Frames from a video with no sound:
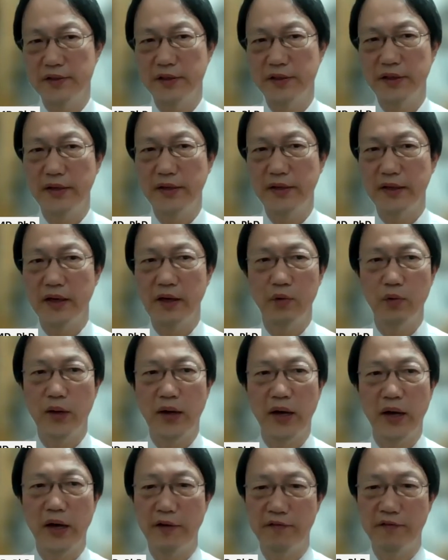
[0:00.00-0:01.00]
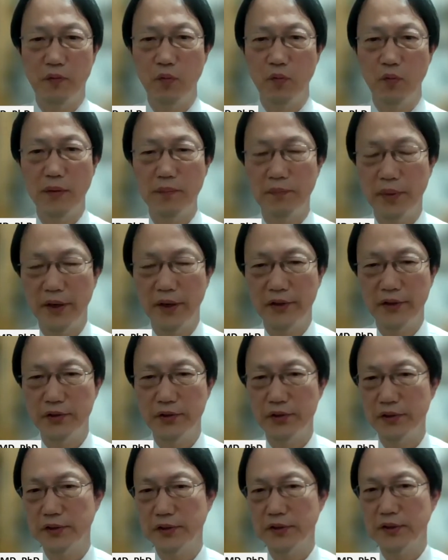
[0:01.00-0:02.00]
said, I will have one
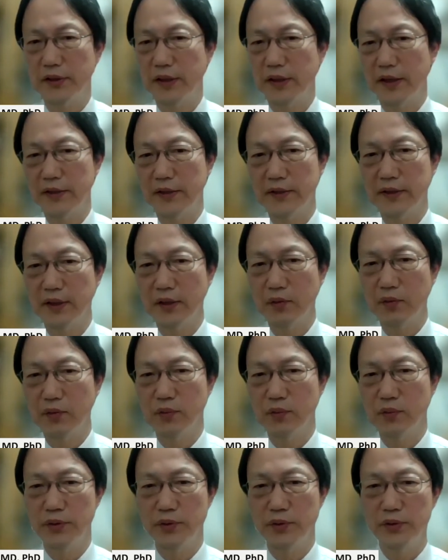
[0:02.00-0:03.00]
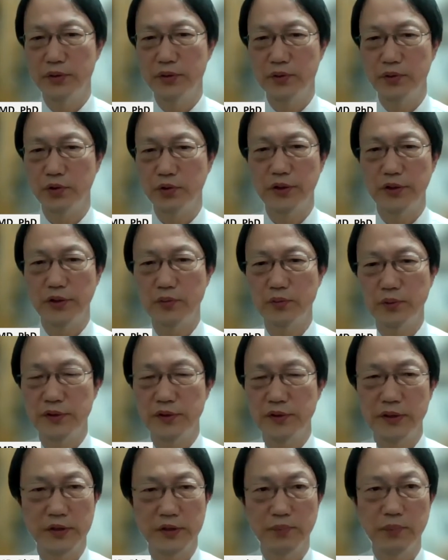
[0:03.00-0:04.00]
patient that we treat
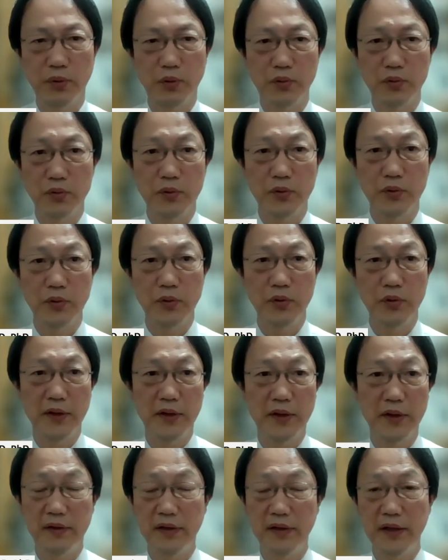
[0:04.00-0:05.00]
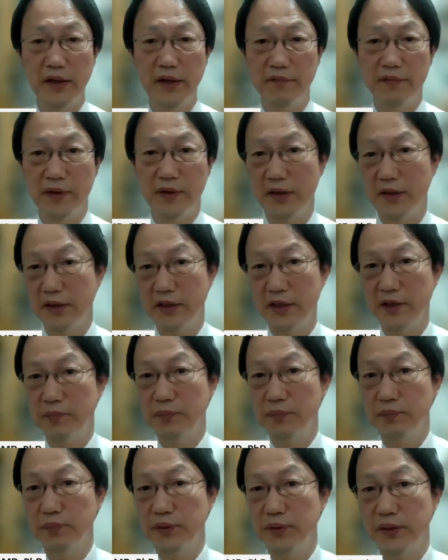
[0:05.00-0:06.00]
with this protocol, and then
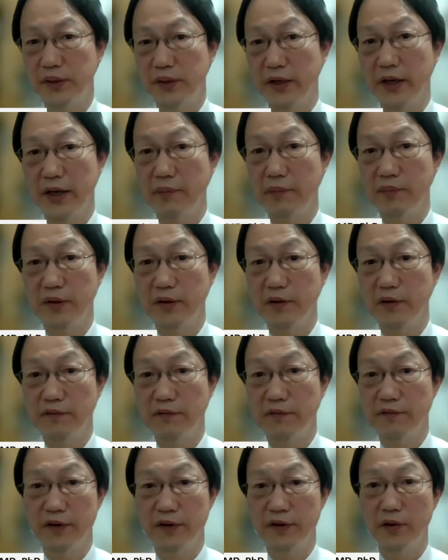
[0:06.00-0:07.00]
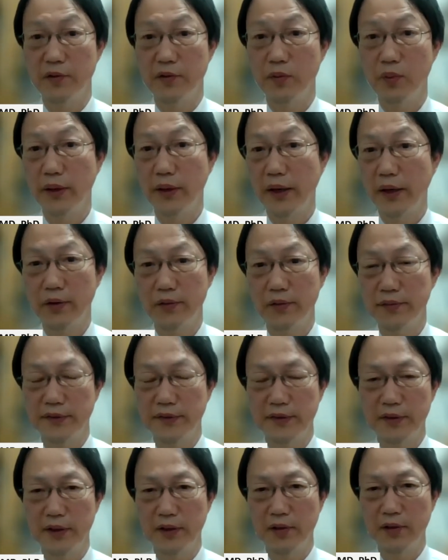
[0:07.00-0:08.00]
he became very well.
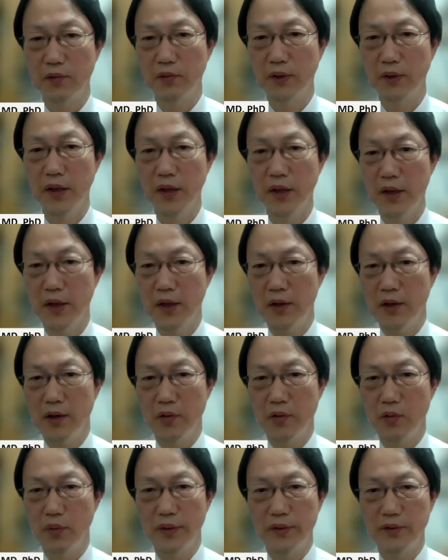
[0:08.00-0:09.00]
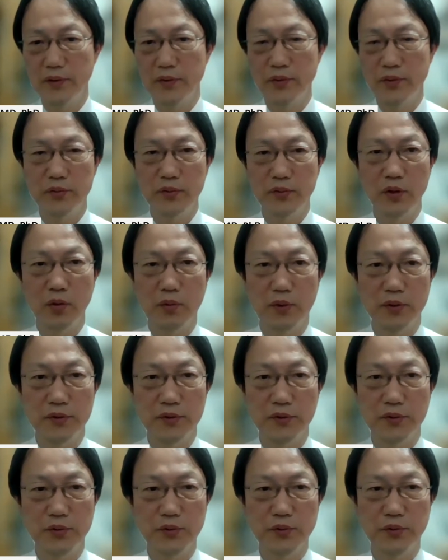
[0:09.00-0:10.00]
I went to normal
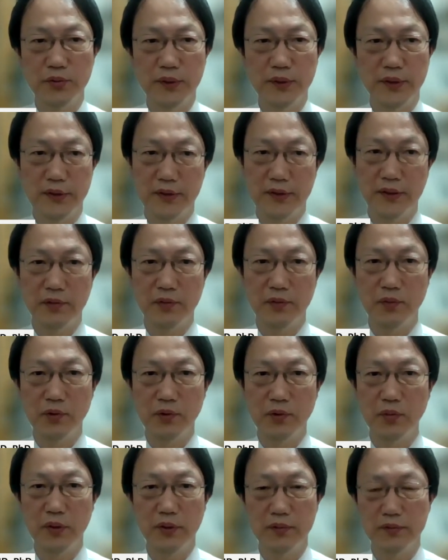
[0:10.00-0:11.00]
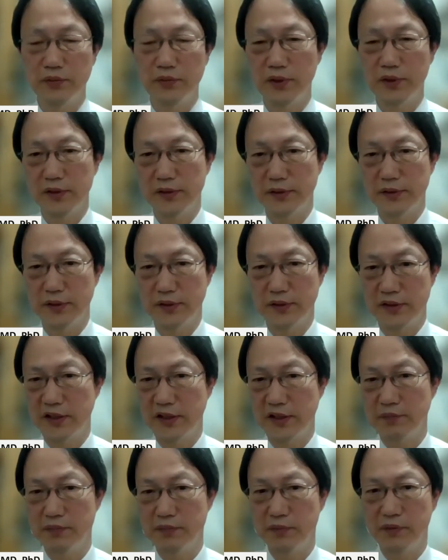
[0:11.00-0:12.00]
school, and then we will just
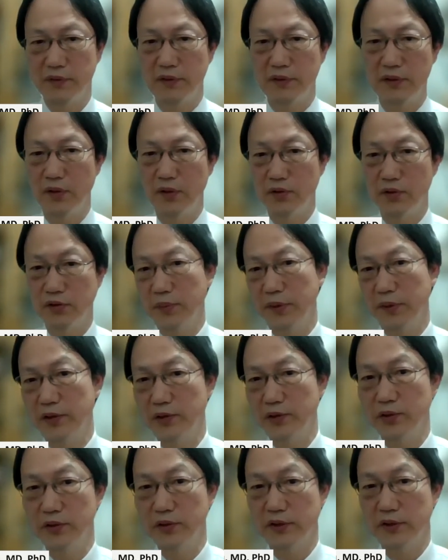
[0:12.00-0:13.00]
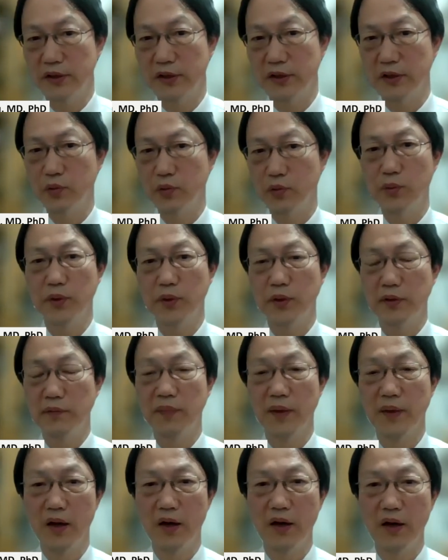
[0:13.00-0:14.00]
skip those patients. We
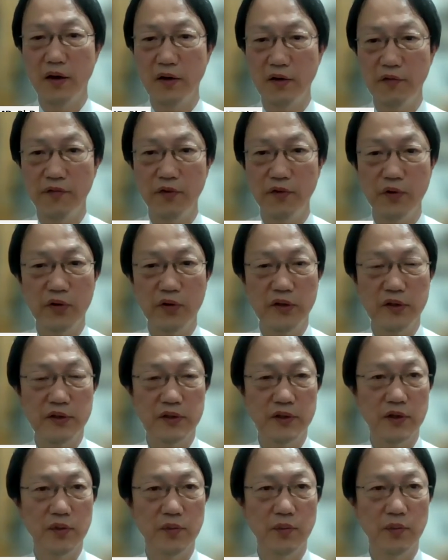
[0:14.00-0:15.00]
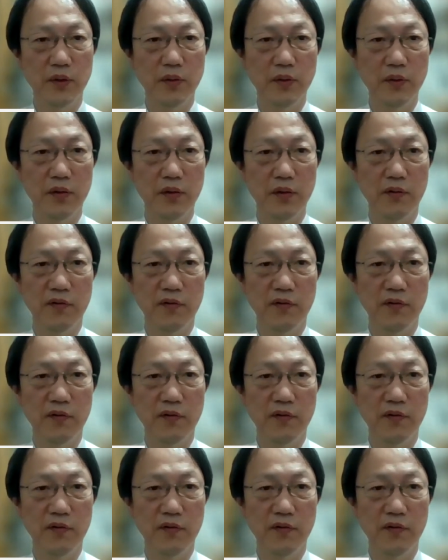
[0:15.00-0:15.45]
will focus on